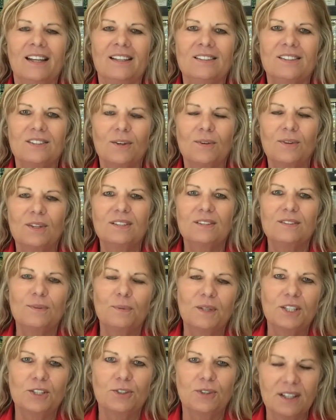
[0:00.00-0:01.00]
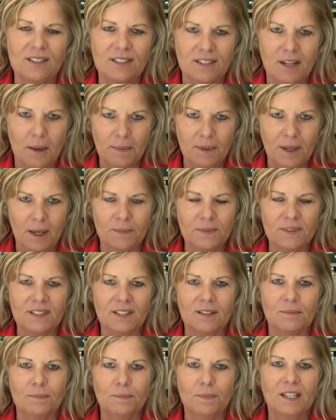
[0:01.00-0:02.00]
And so this is where Truckstop comes
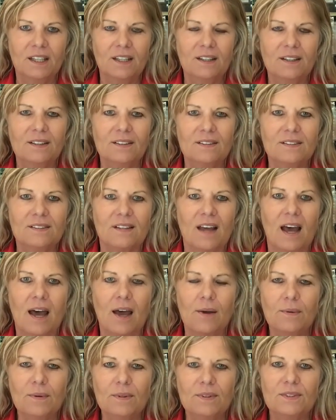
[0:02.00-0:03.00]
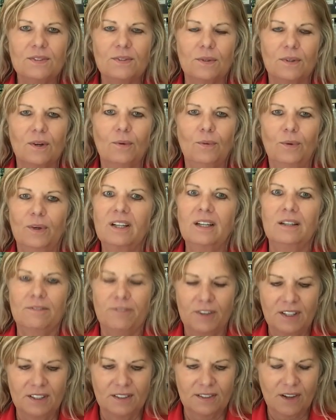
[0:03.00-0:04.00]
in, because I was working
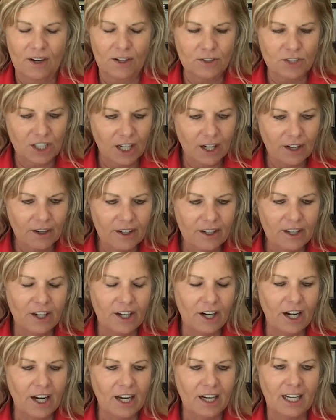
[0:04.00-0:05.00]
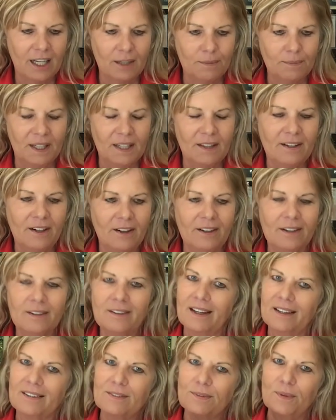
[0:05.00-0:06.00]
for this large carrier and I'd been there,
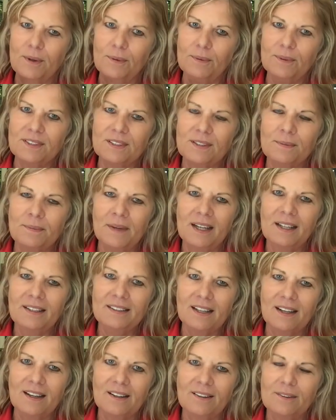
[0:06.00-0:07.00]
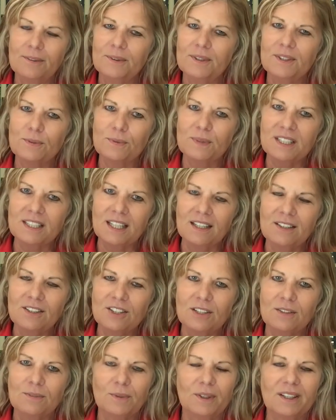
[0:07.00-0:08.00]
and guess what was in my title was
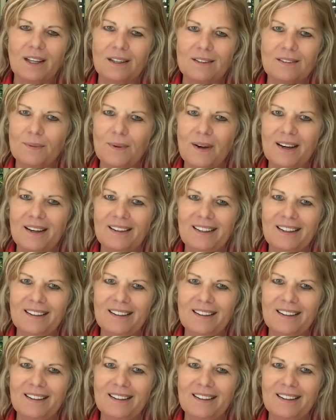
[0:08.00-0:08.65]
retention. Well, guess what?